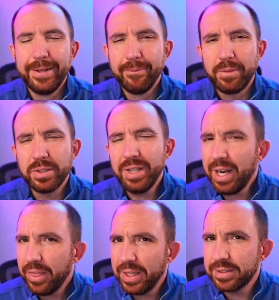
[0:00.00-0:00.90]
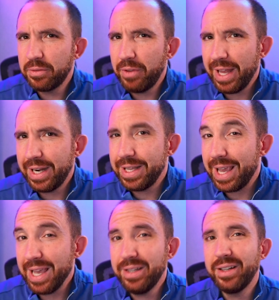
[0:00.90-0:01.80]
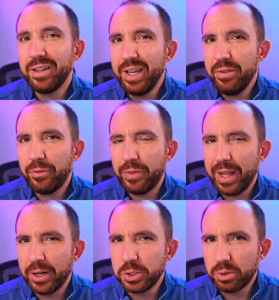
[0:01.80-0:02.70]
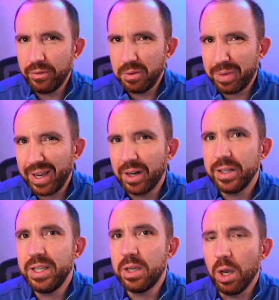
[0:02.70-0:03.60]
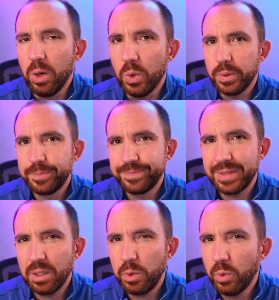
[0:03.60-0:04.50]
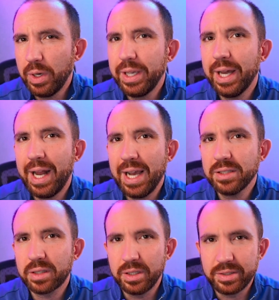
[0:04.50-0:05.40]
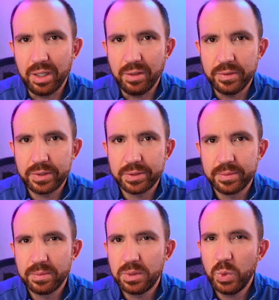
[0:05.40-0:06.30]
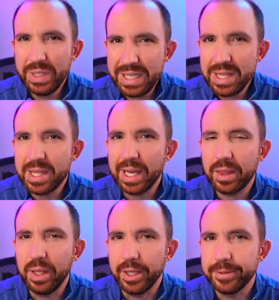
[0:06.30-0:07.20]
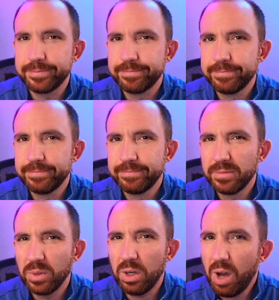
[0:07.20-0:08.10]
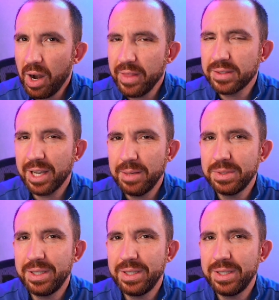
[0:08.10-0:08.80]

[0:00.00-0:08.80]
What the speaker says: There's a lot of things in vanity and in life that are driven by our ego. And we really got to ask ourselves, do we need that thing? A lot of the times the